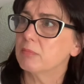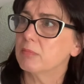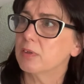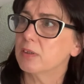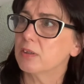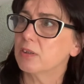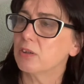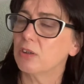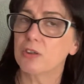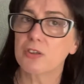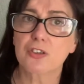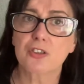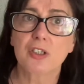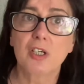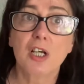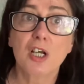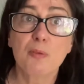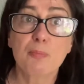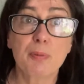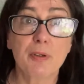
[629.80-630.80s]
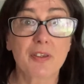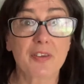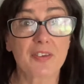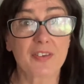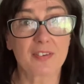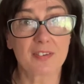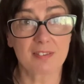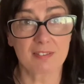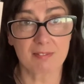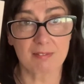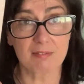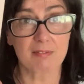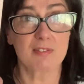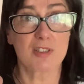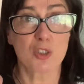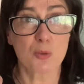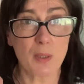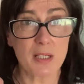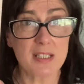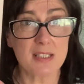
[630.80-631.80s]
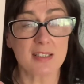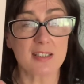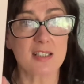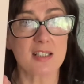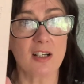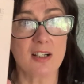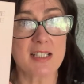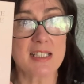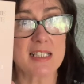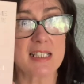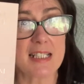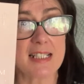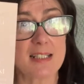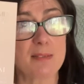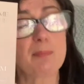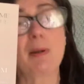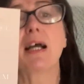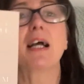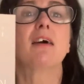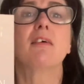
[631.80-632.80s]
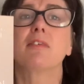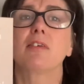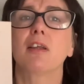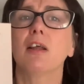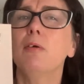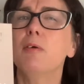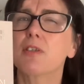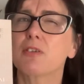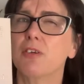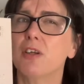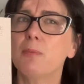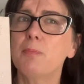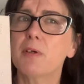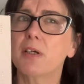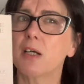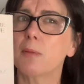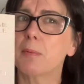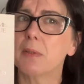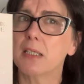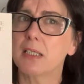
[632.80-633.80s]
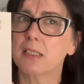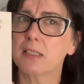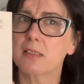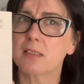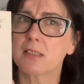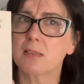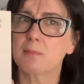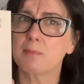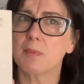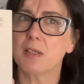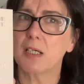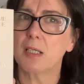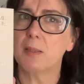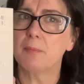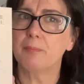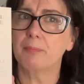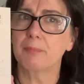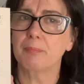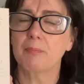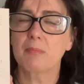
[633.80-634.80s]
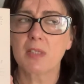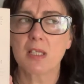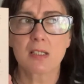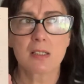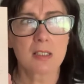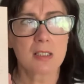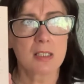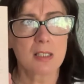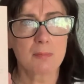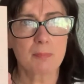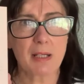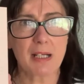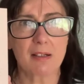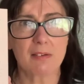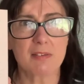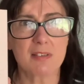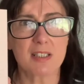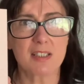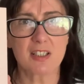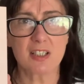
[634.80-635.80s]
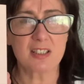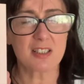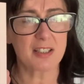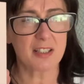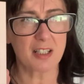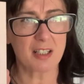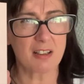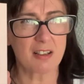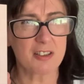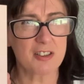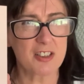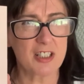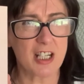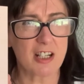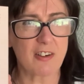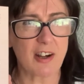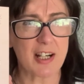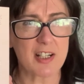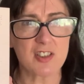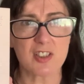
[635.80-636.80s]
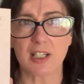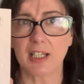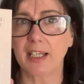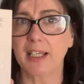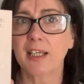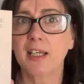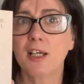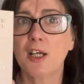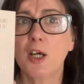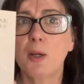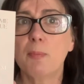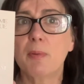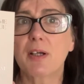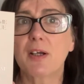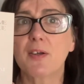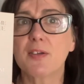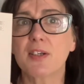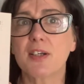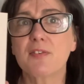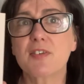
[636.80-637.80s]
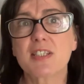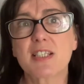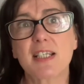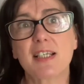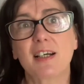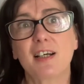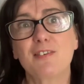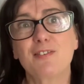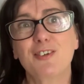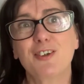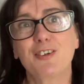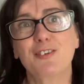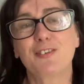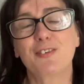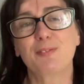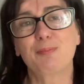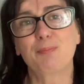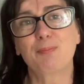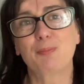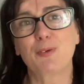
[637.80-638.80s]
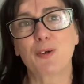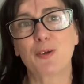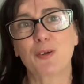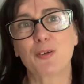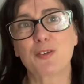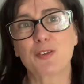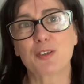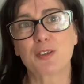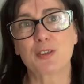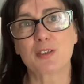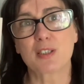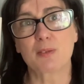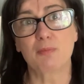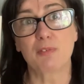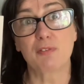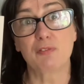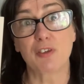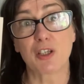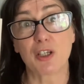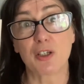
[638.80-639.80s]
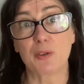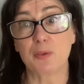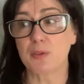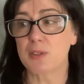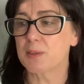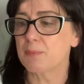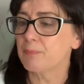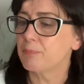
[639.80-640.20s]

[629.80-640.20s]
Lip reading: Gosh, but £19. I know it's gone up a couple of pounds just in the last year actually, because I've gone on to some reviews.